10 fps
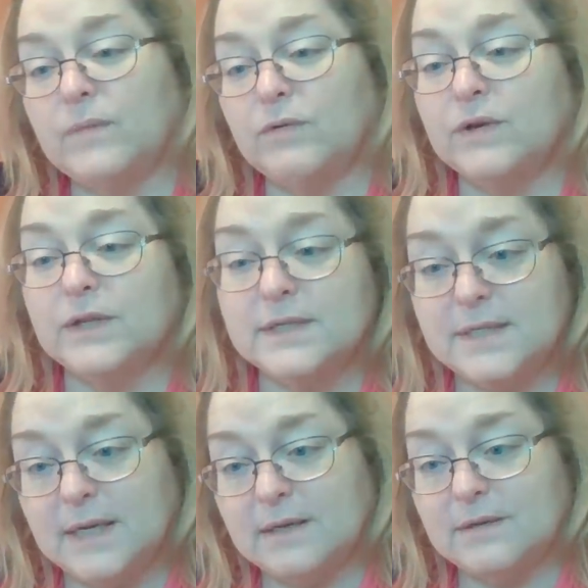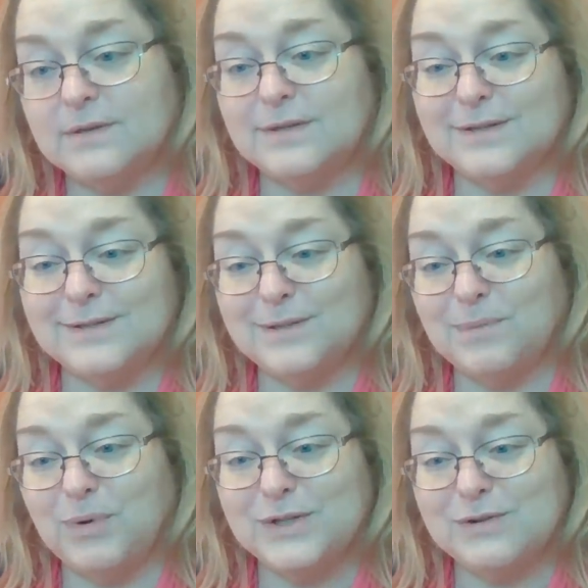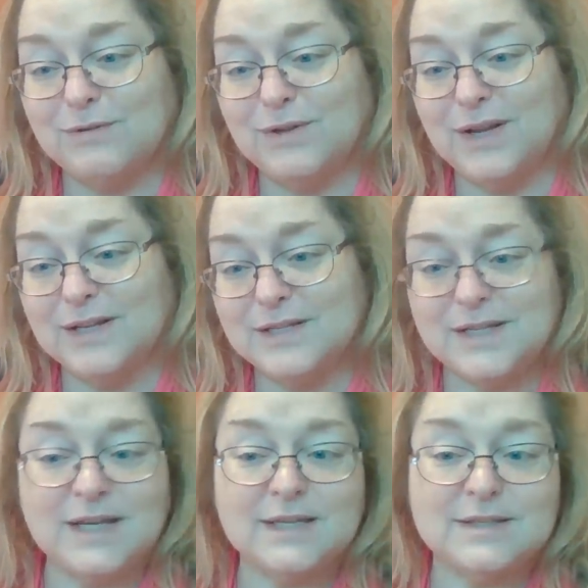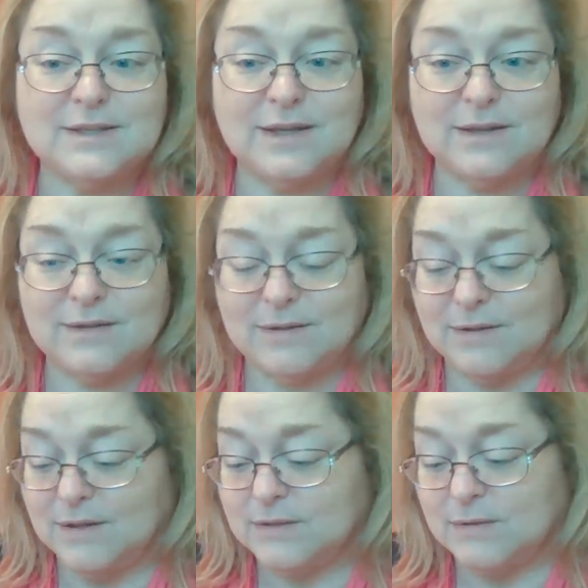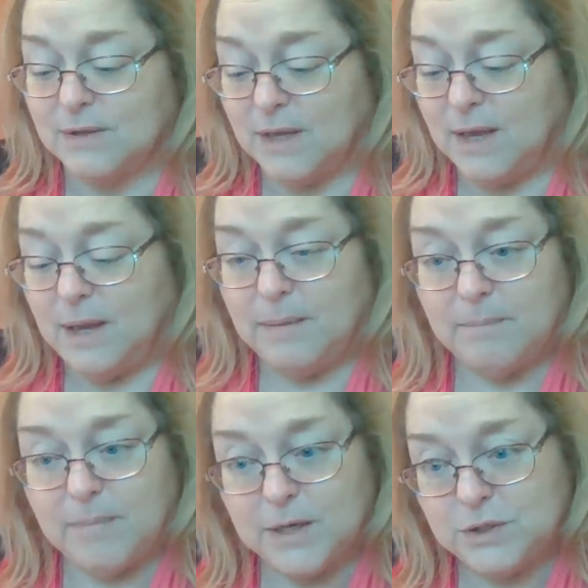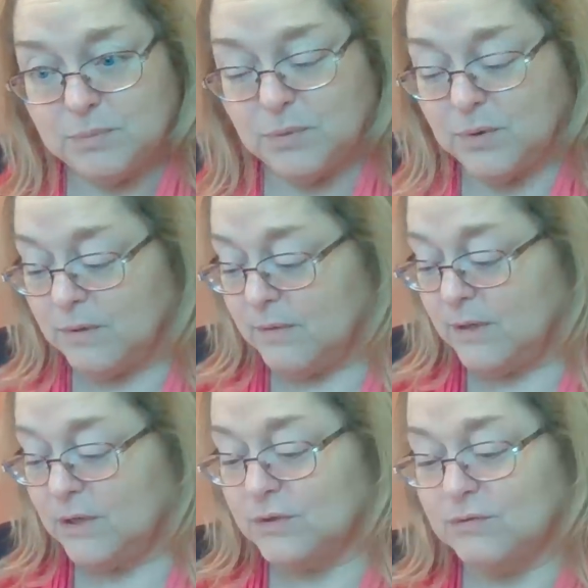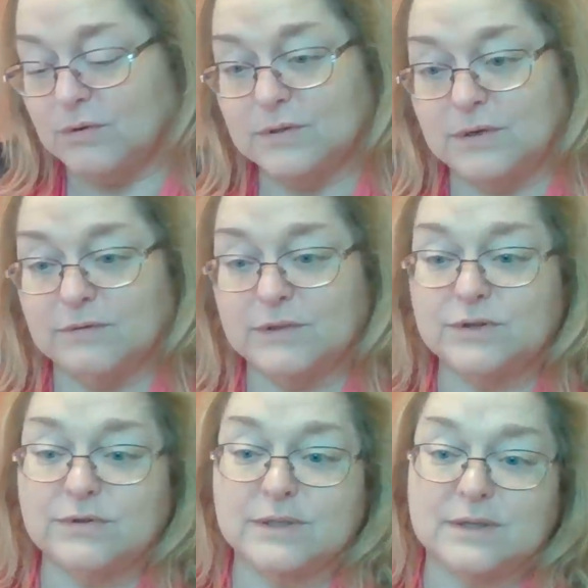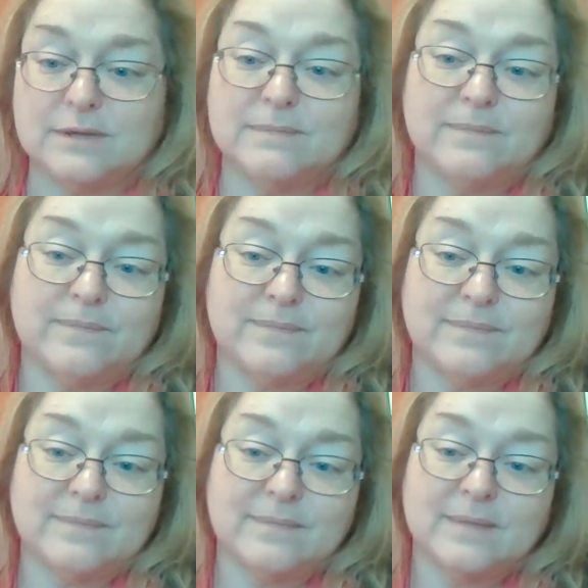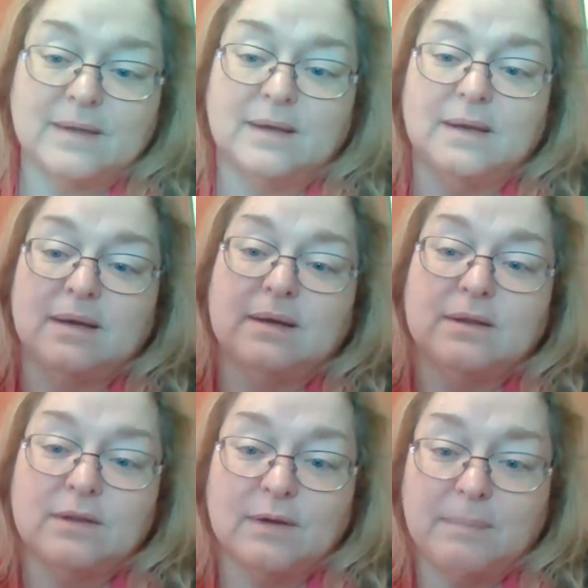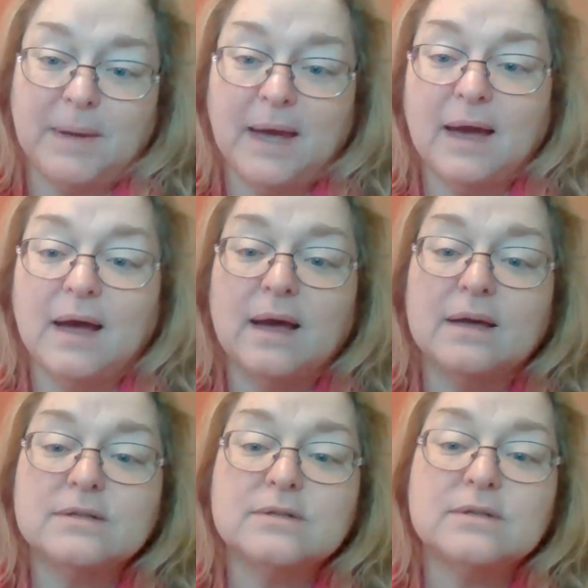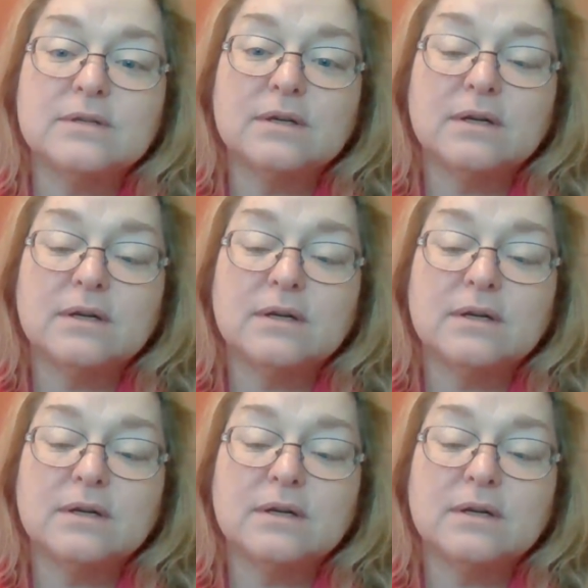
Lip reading: real estate. This is the President of the United States, and it's much more controlled and restricted. The past